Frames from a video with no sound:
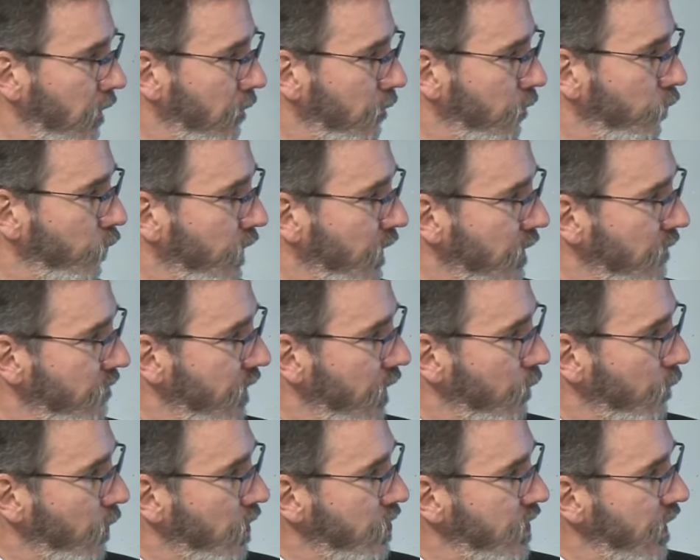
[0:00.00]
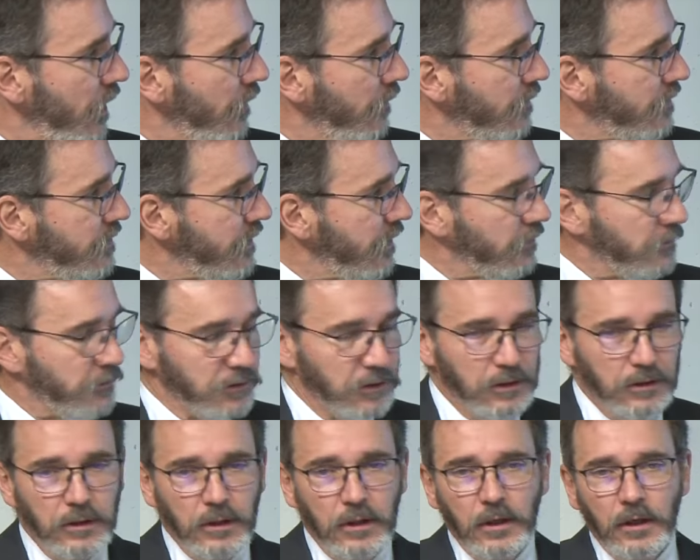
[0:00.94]
really very much at the center.
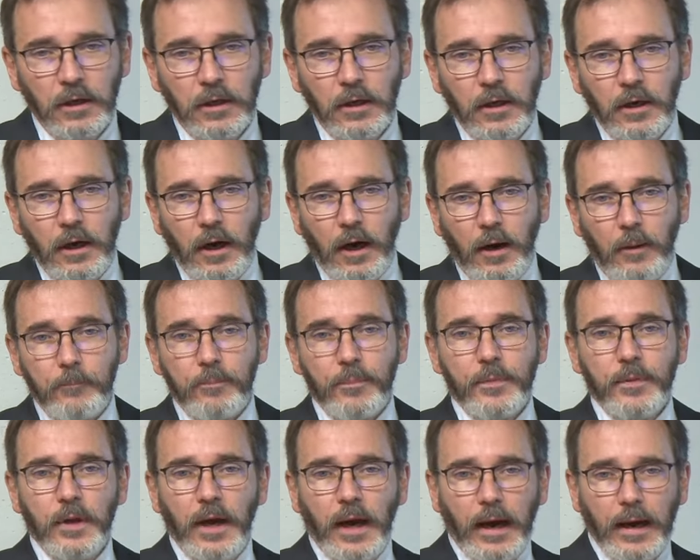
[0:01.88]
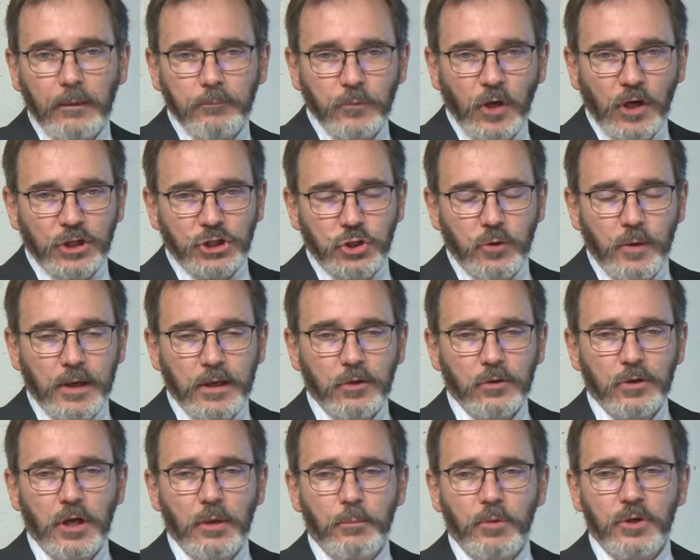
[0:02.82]
I'm not showing you
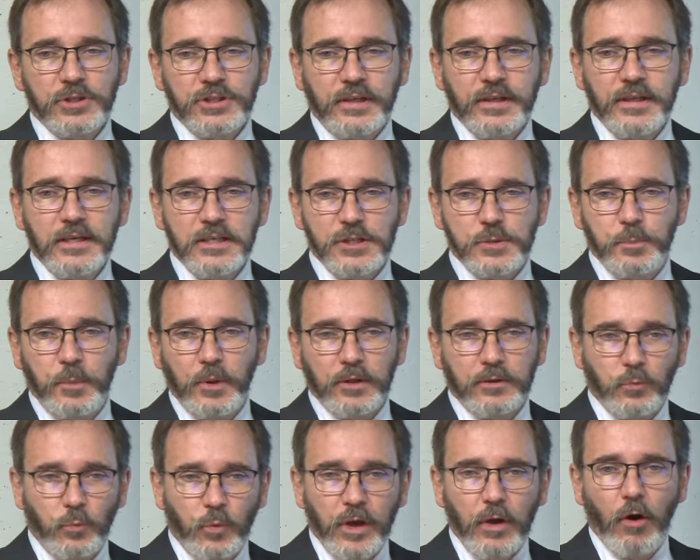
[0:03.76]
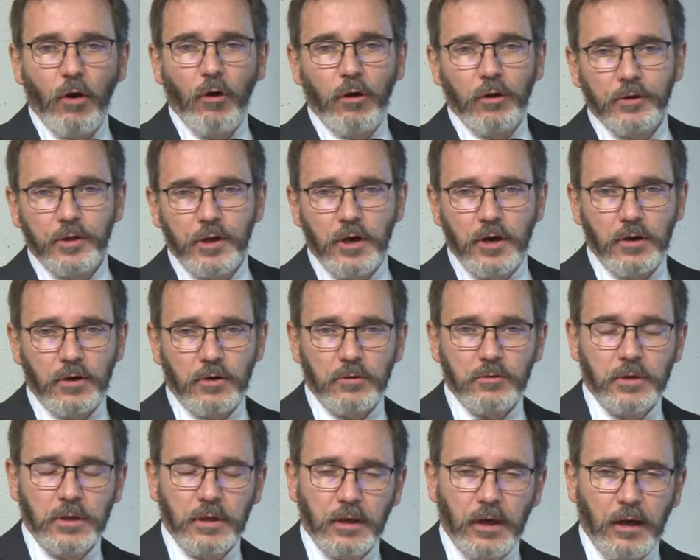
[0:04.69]
numbers on this, but we all
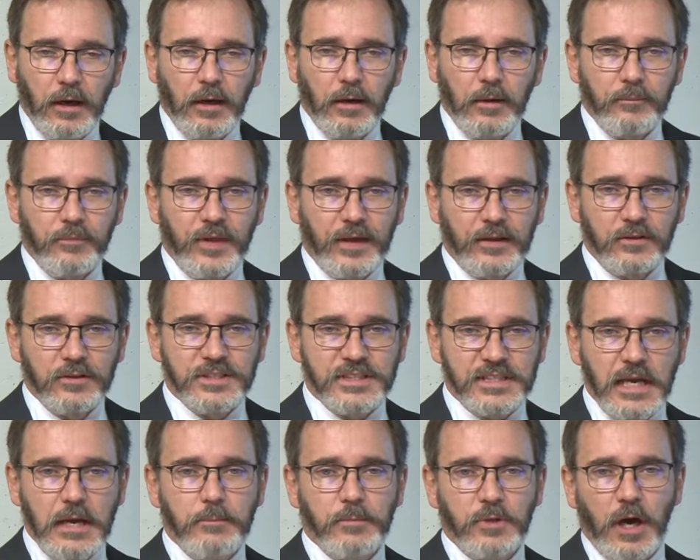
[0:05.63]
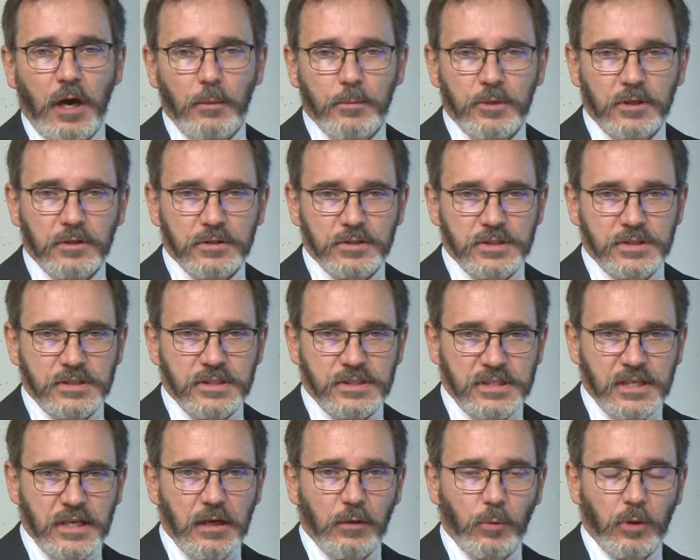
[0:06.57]
know that the same dominance is
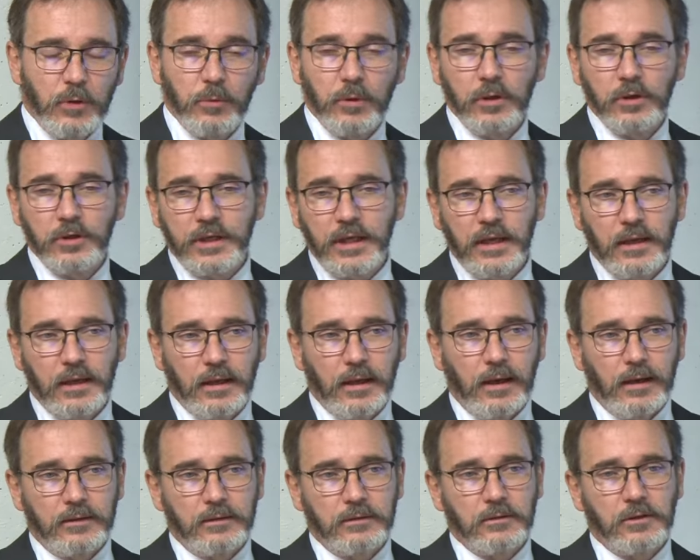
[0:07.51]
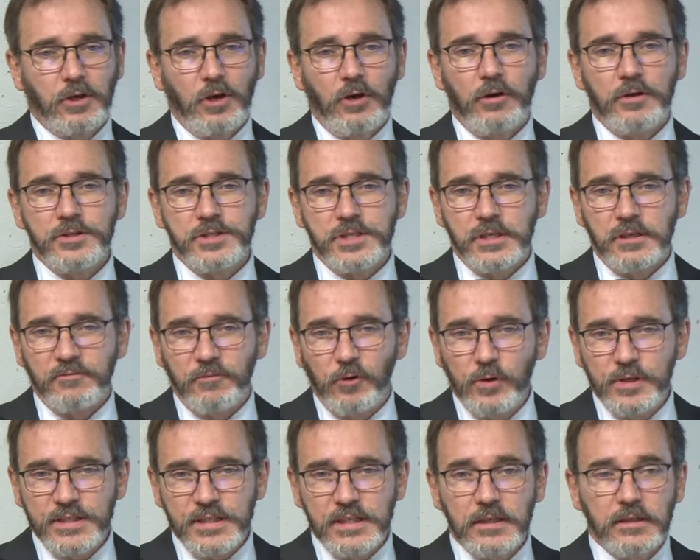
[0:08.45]
there when we're looking at currency
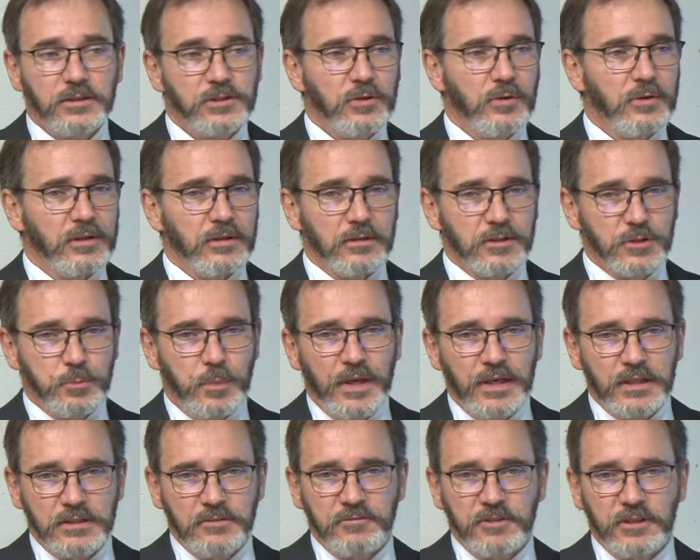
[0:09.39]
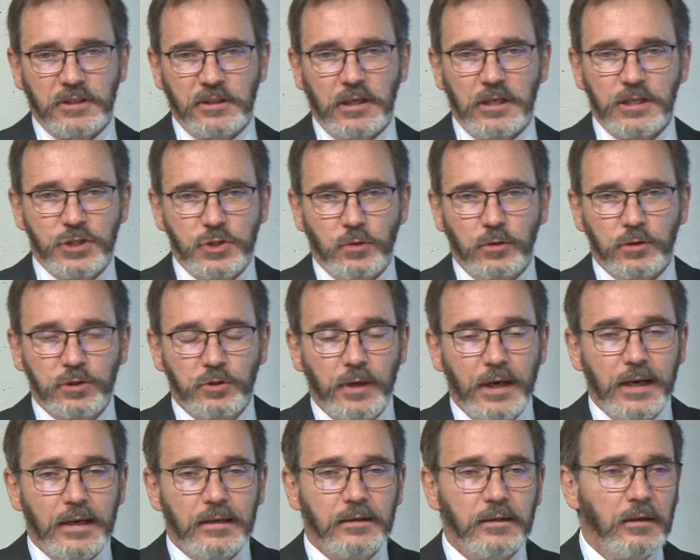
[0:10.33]
invoicing. So in the space of international
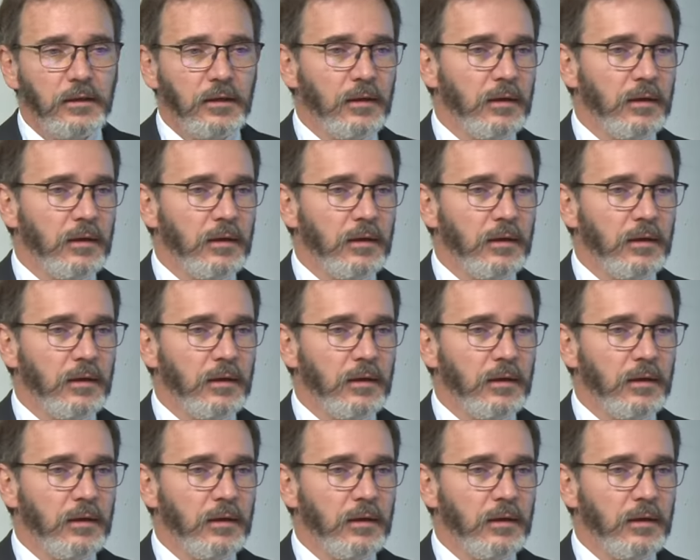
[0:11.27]
trade,